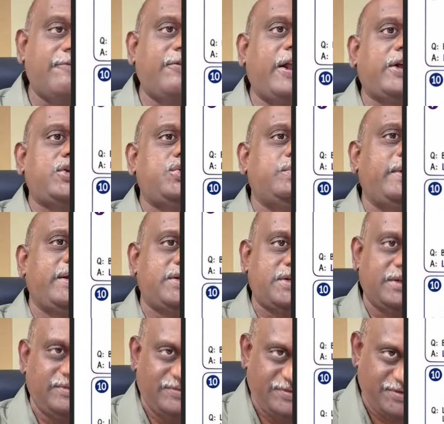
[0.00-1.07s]

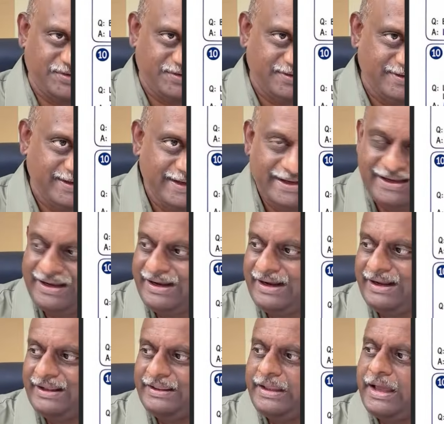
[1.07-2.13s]
fluctuations.
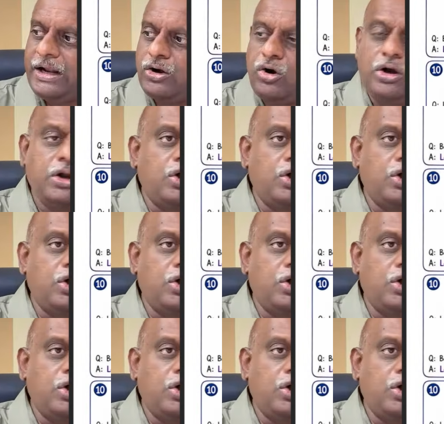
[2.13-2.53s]
They are called